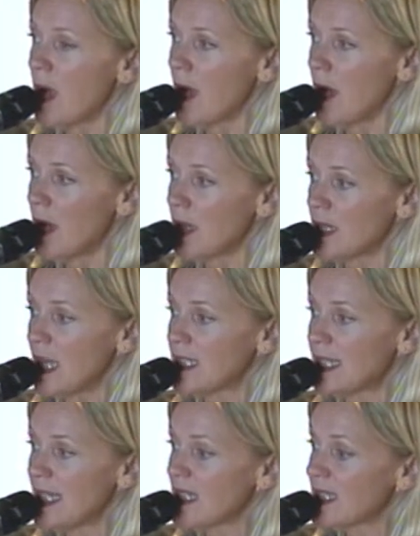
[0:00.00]
A
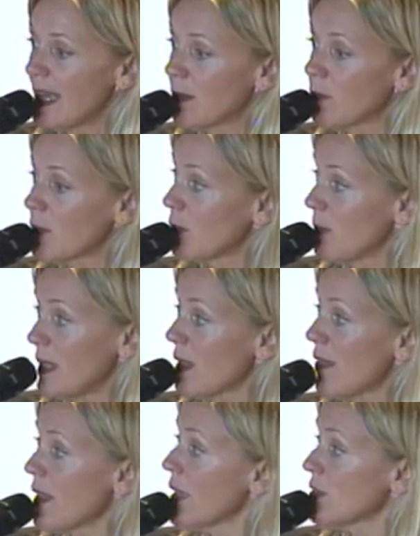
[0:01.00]
data downward would be
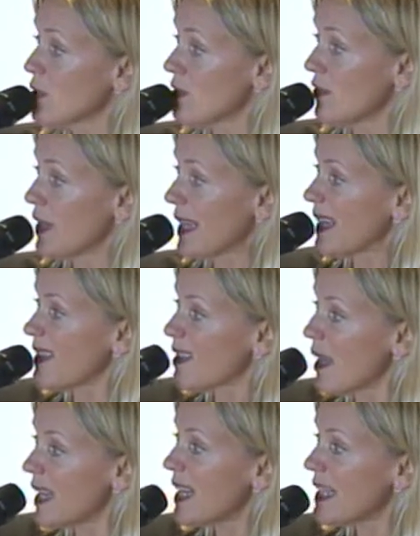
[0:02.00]
another, sort of like
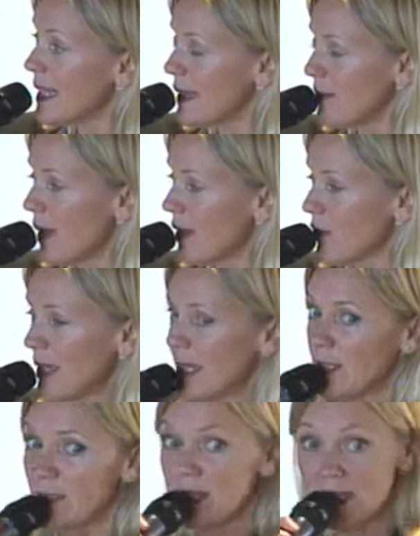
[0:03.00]
a lean back
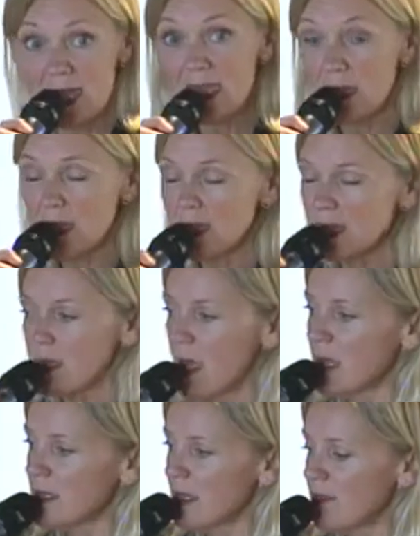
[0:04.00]
read using data like
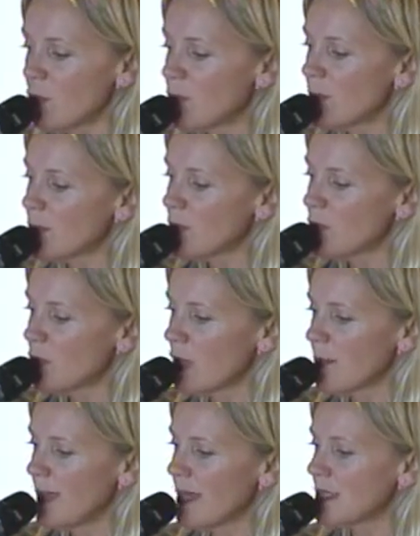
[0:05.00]
David Otwell was
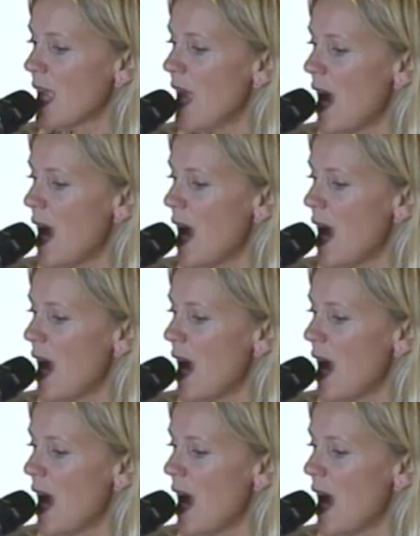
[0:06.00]
talking about.